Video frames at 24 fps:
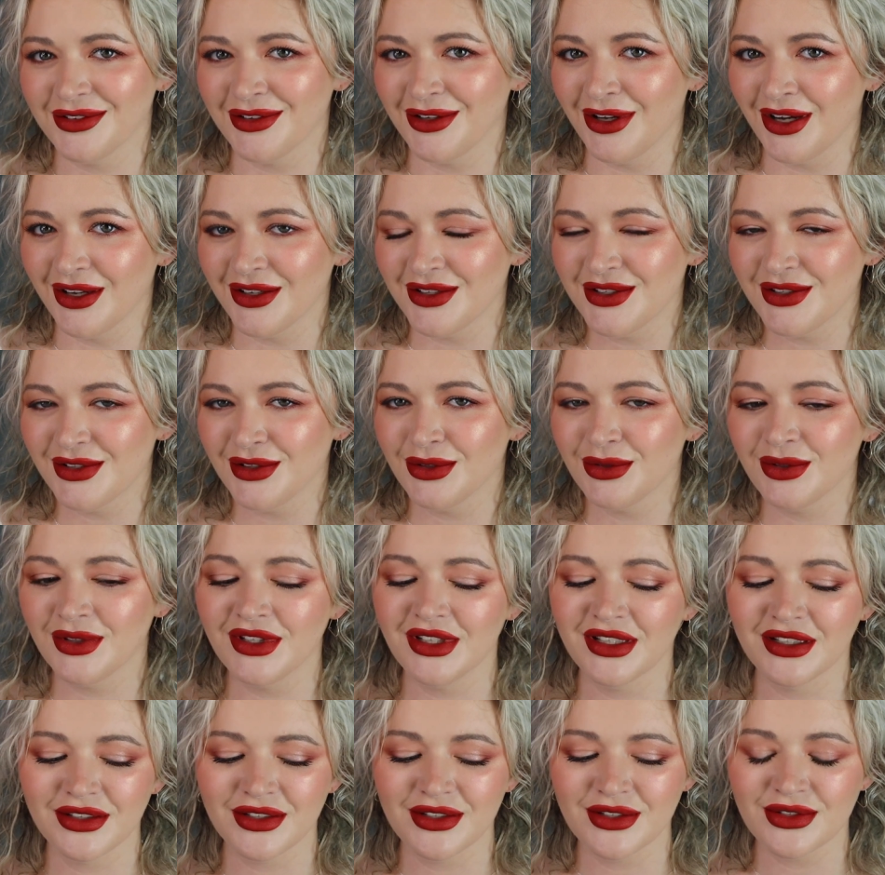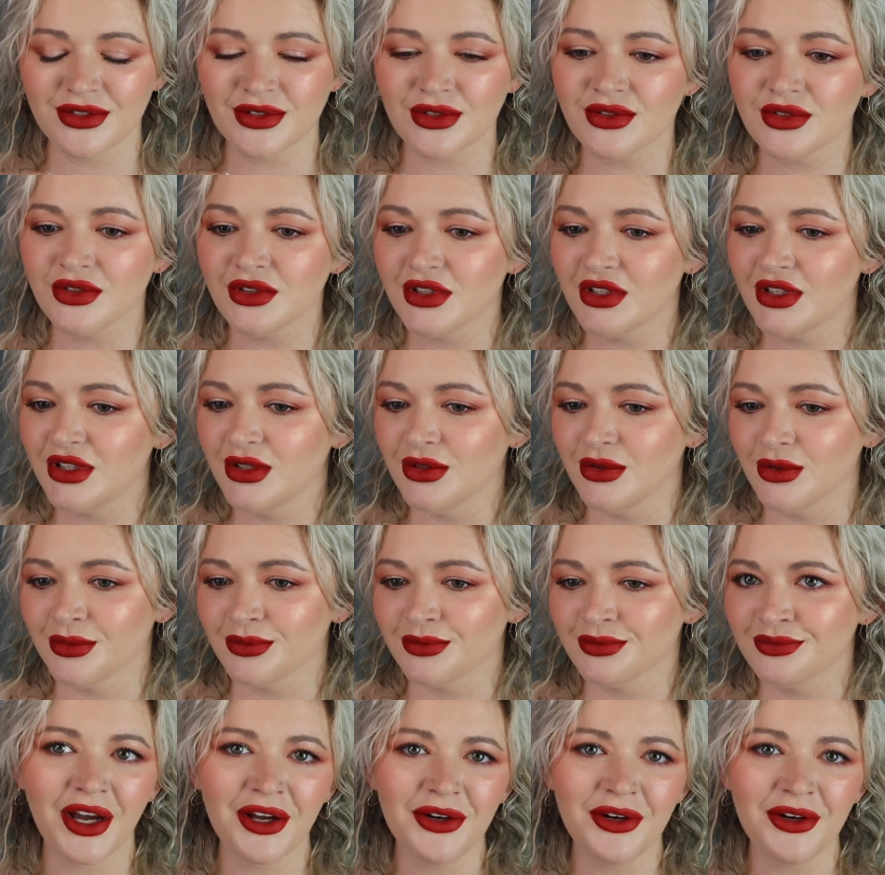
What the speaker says: not to. I think this looks really cute.